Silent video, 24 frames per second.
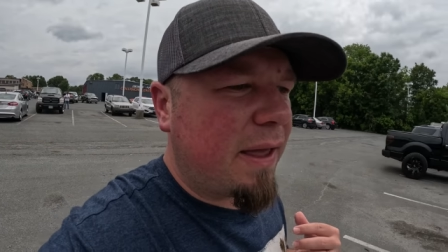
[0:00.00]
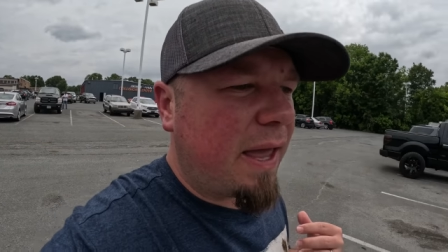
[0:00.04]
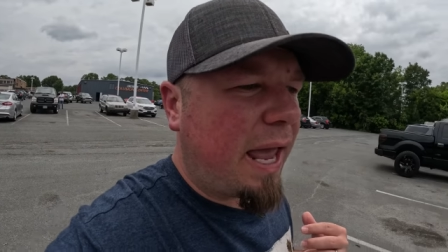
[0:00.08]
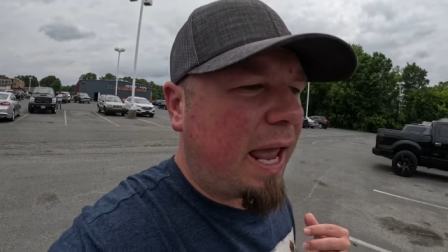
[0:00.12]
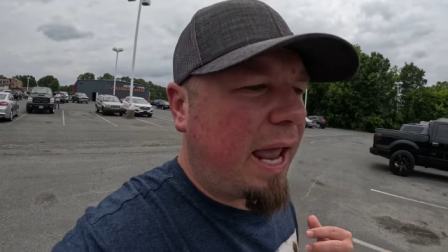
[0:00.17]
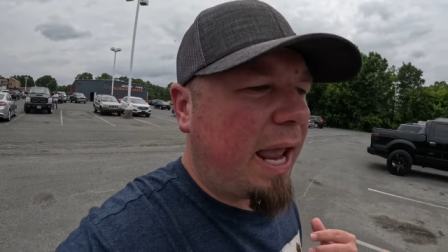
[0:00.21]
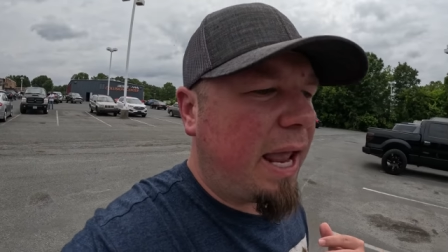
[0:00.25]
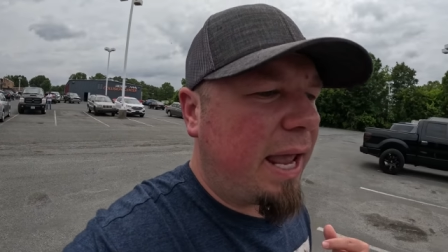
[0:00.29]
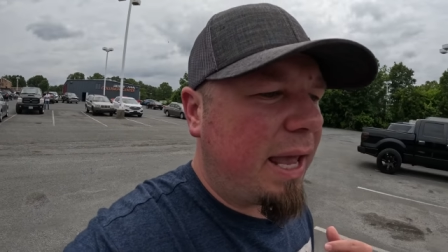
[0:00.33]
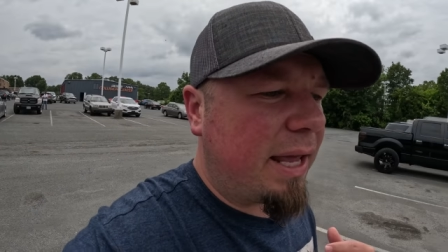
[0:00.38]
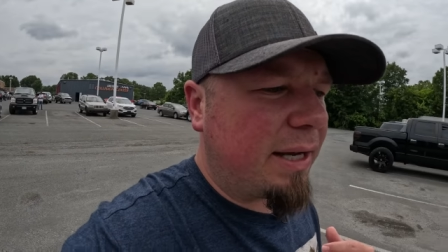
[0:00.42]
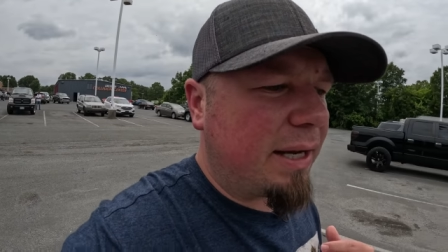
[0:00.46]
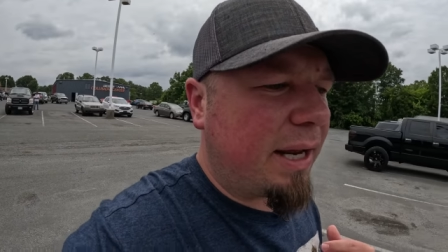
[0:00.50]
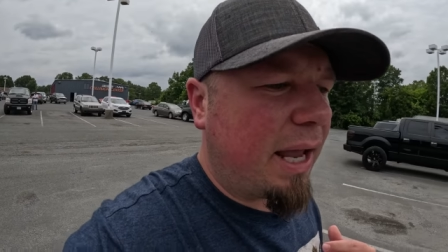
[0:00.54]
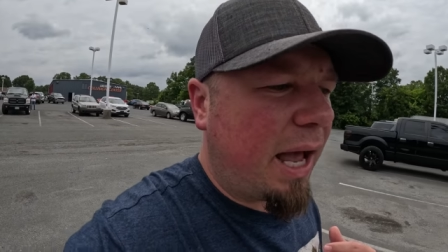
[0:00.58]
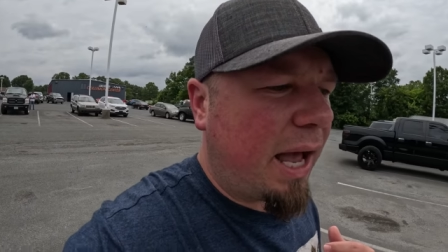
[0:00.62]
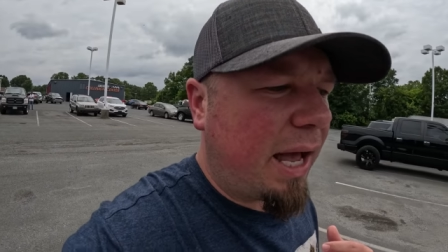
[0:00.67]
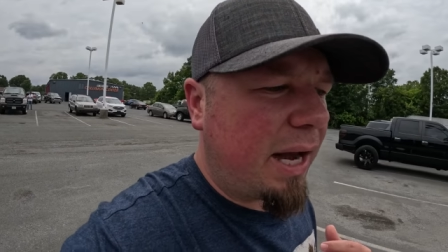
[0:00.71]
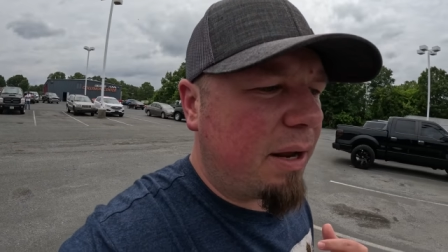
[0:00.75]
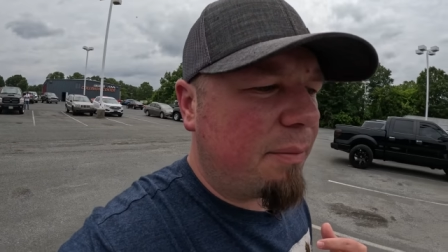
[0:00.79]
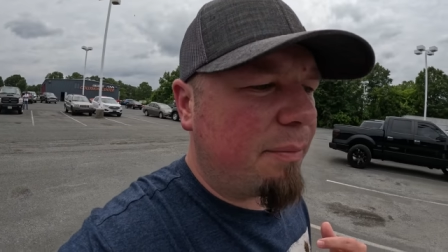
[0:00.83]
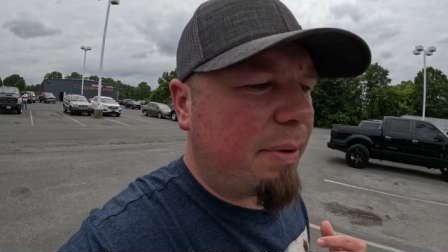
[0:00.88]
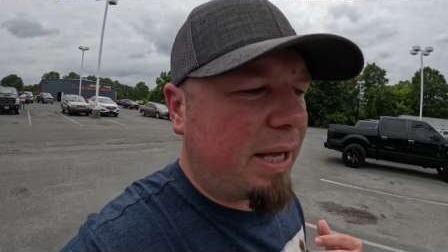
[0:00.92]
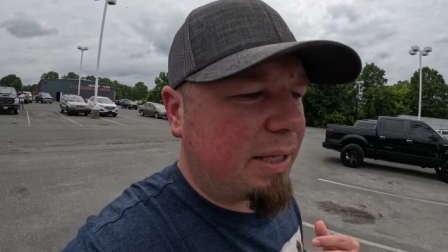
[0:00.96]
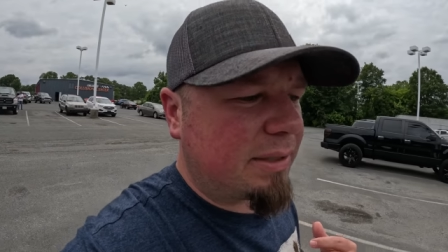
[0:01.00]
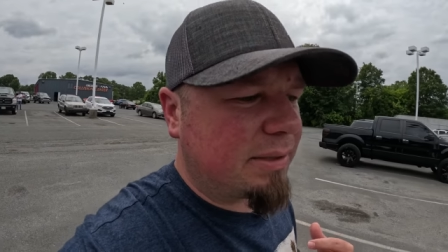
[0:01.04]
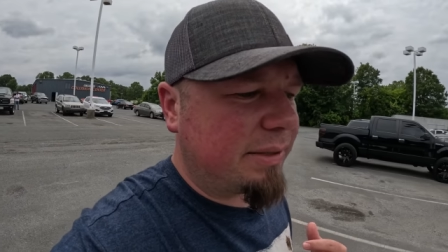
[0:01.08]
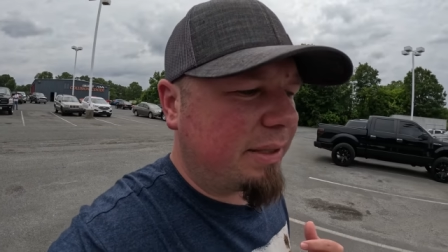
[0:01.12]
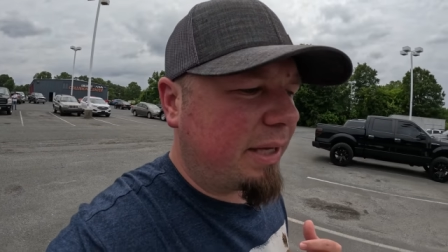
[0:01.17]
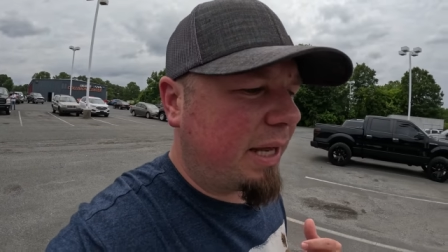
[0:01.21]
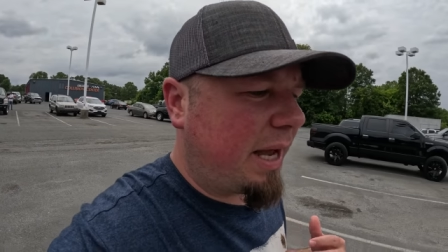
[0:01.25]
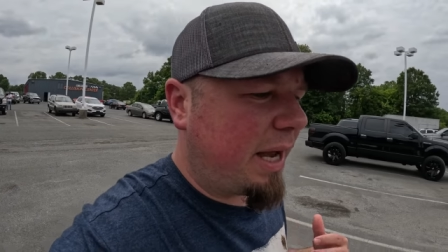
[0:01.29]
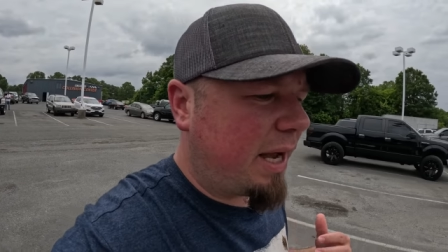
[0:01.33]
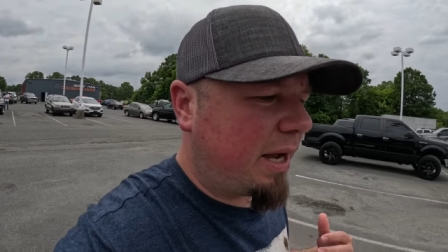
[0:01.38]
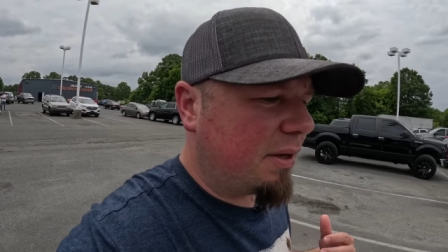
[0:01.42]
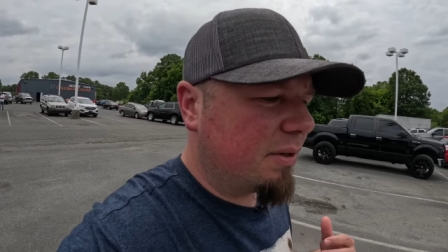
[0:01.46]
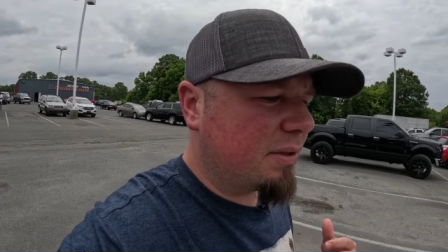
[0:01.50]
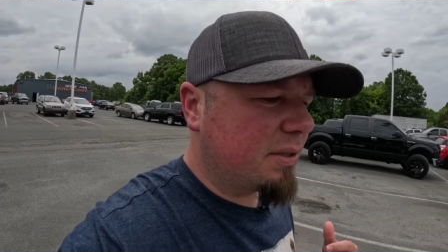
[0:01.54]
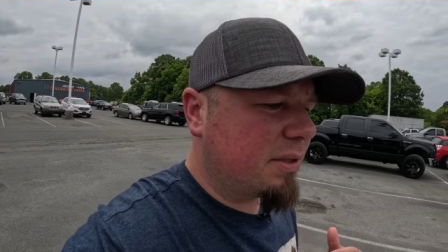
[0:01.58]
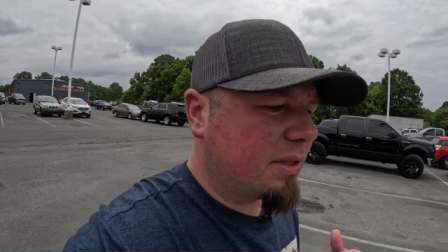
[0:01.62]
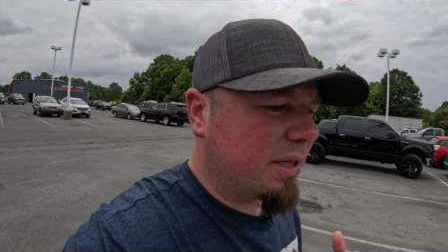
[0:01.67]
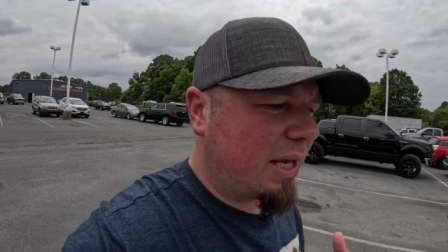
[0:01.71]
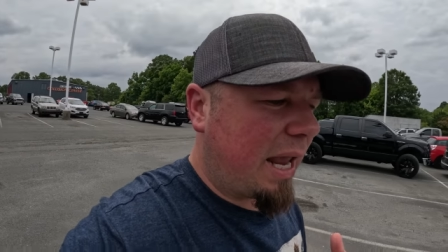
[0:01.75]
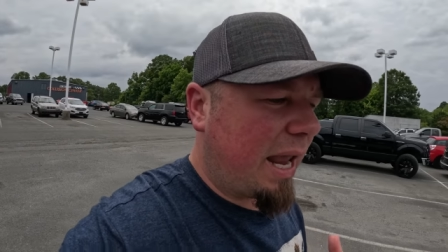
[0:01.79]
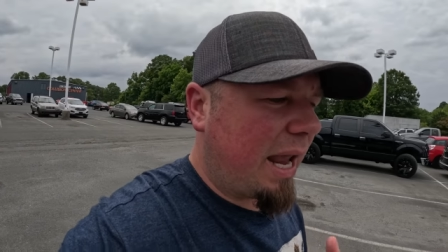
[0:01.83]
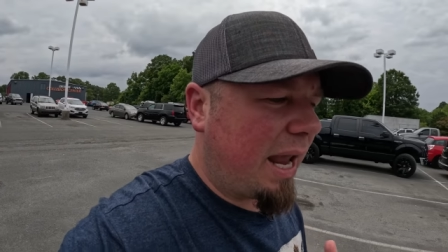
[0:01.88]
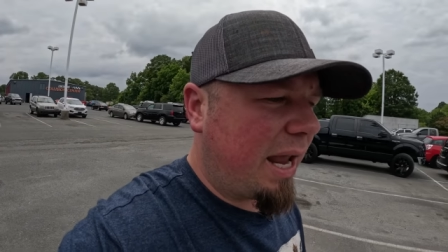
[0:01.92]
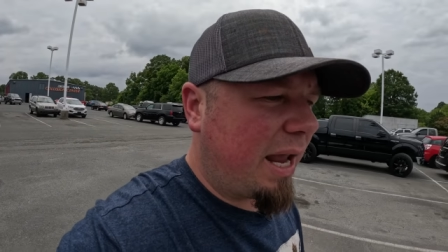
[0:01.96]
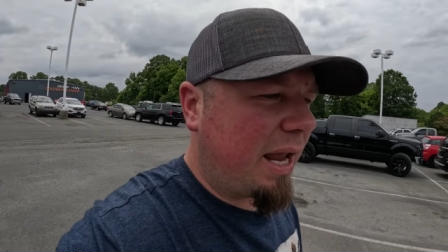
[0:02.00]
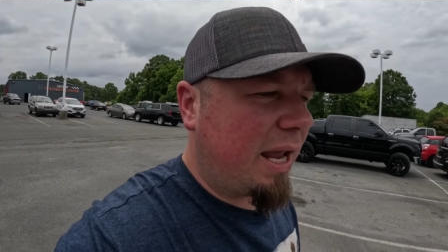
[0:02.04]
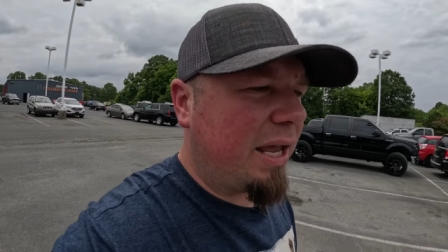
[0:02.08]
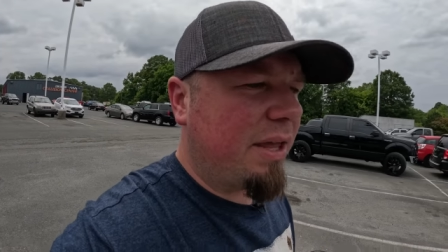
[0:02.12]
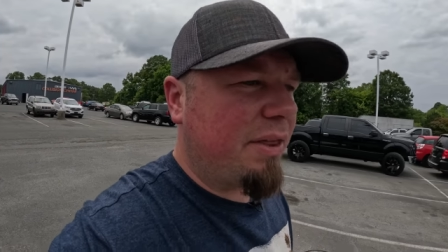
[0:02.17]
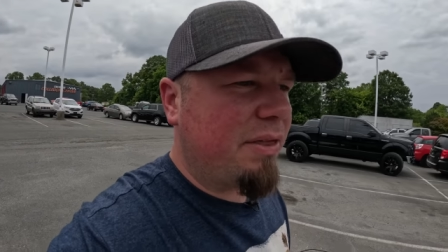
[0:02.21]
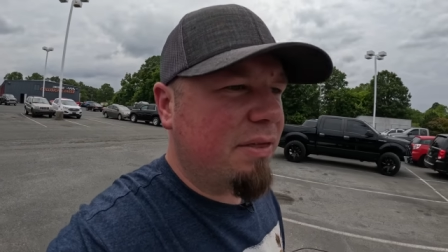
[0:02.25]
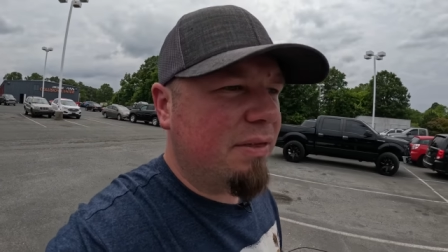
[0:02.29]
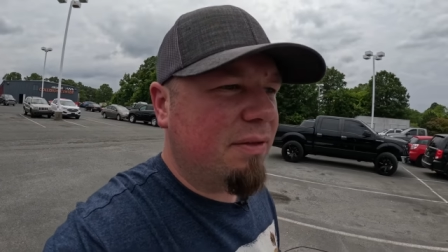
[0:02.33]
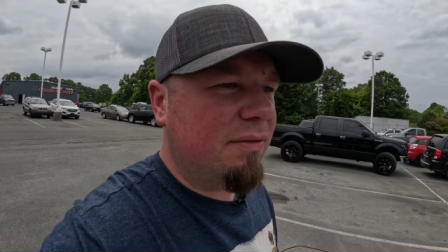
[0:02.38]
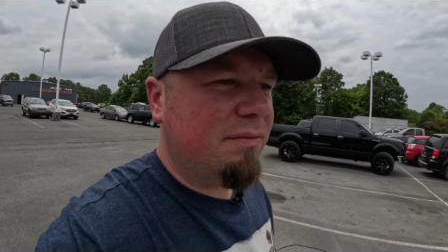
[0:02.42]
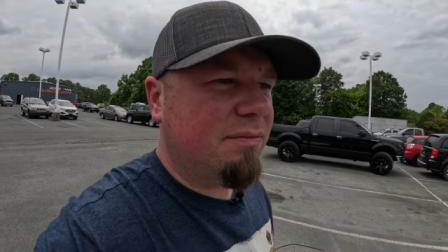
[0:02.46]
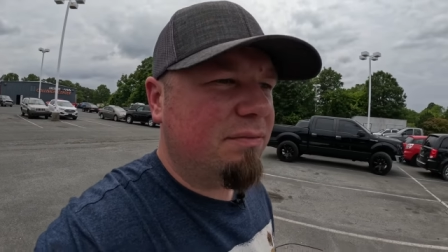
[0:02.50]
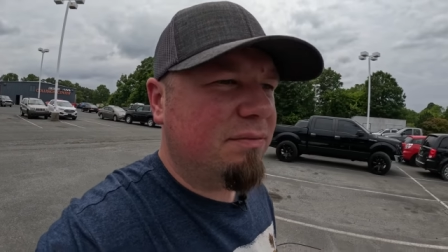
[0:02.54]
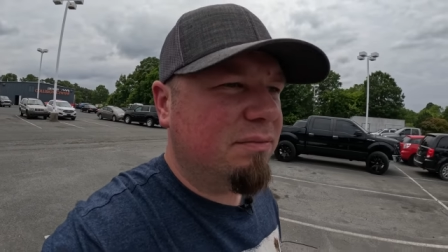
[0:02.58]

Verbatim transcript: and got it back to the house and